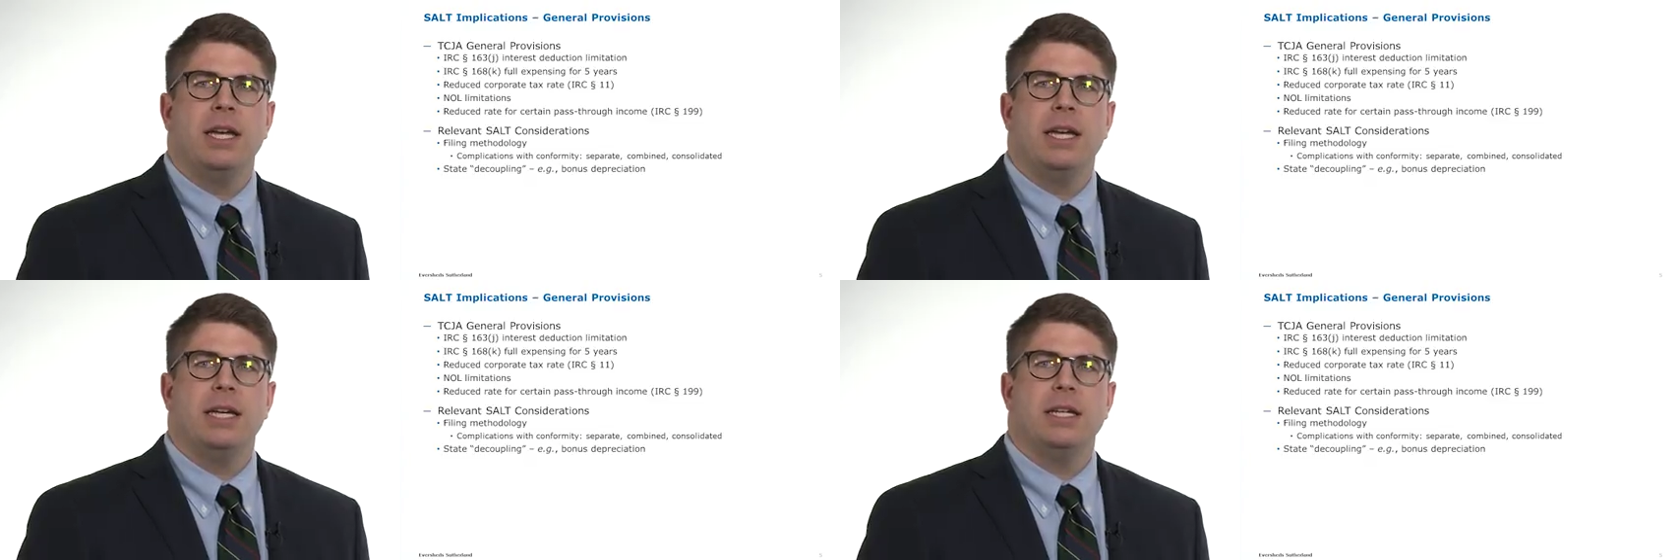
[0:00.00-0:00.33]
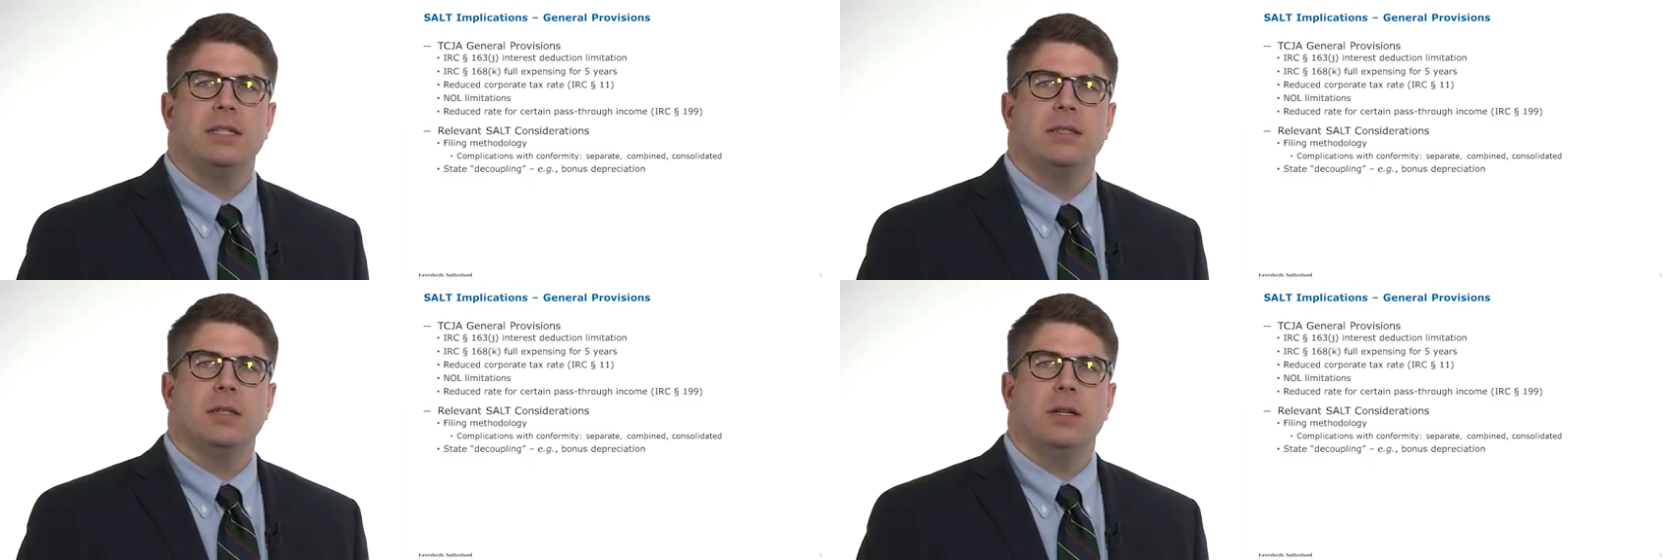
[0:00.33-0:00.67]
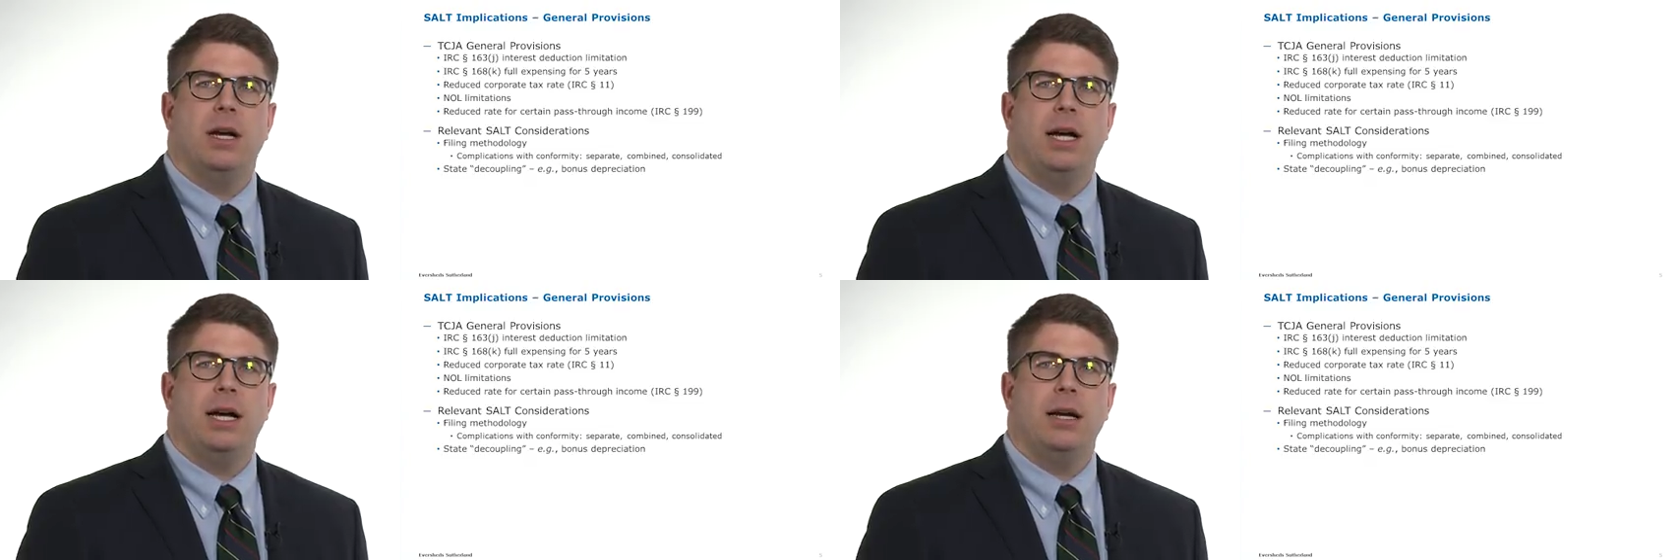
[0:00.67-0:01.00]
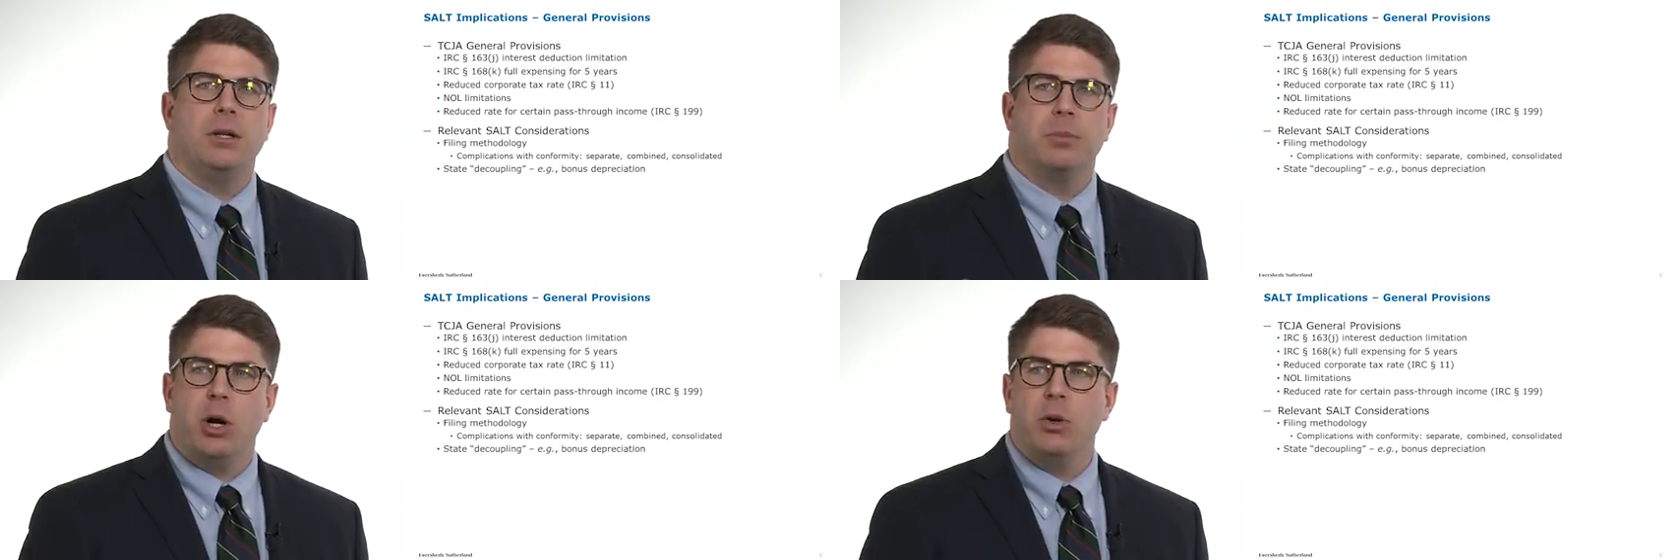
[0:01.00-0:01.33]
is
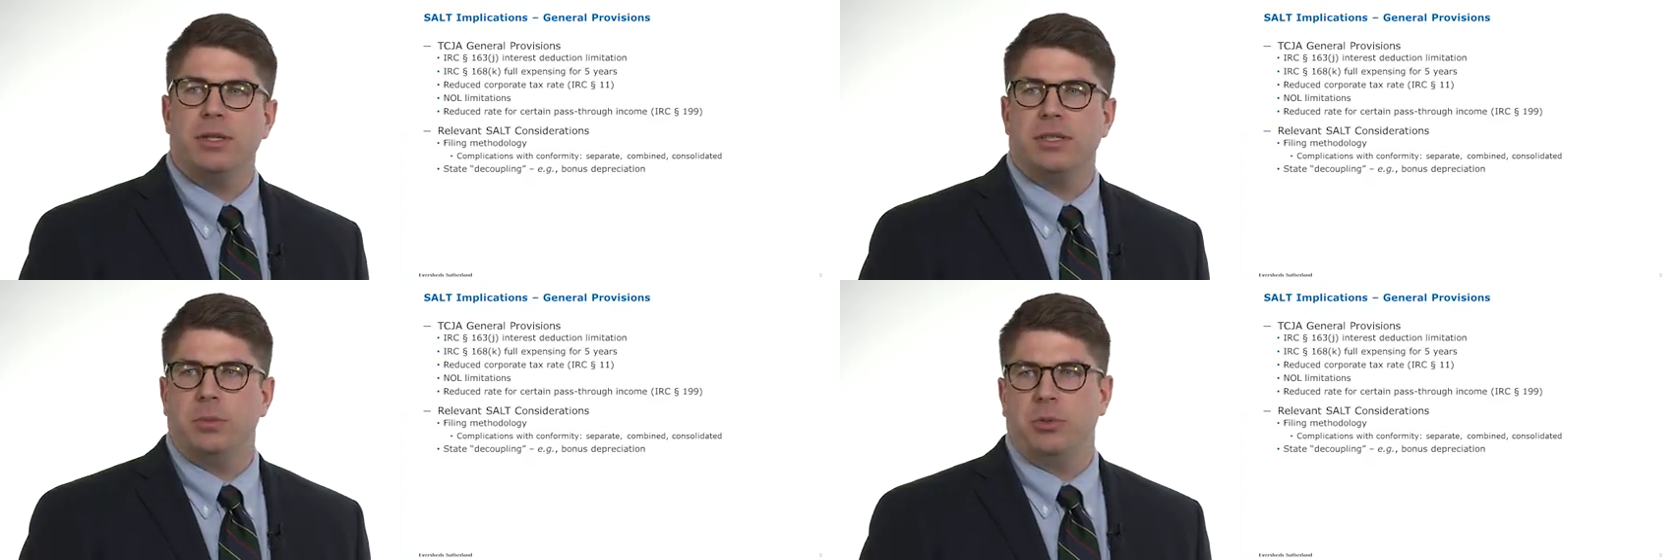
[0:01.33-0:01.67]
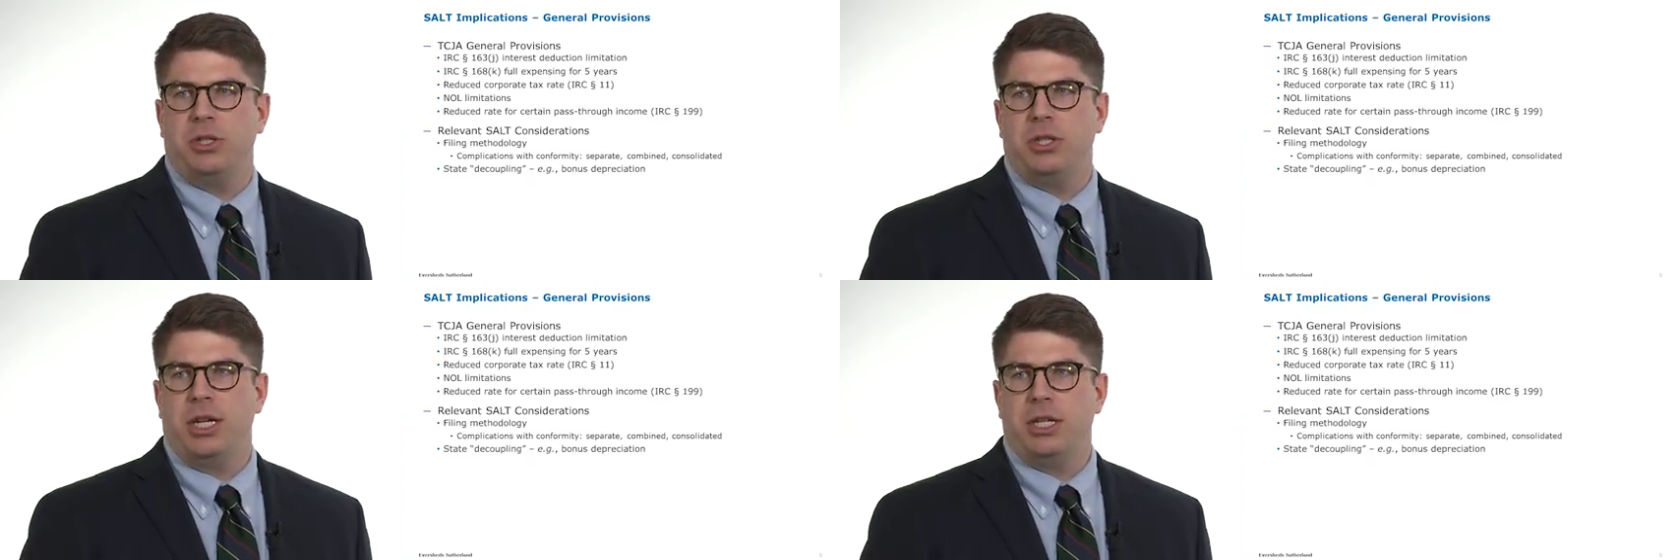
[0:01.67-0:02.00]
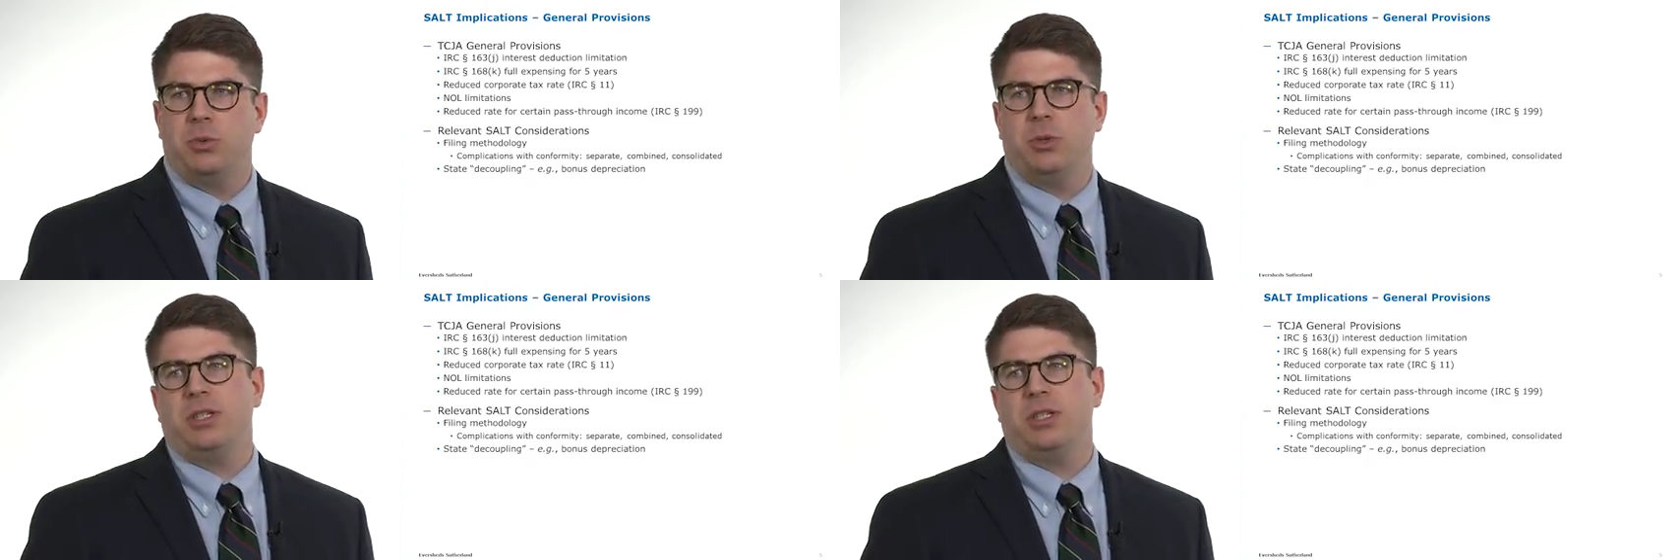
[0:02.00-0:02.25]
your bonus depreciation,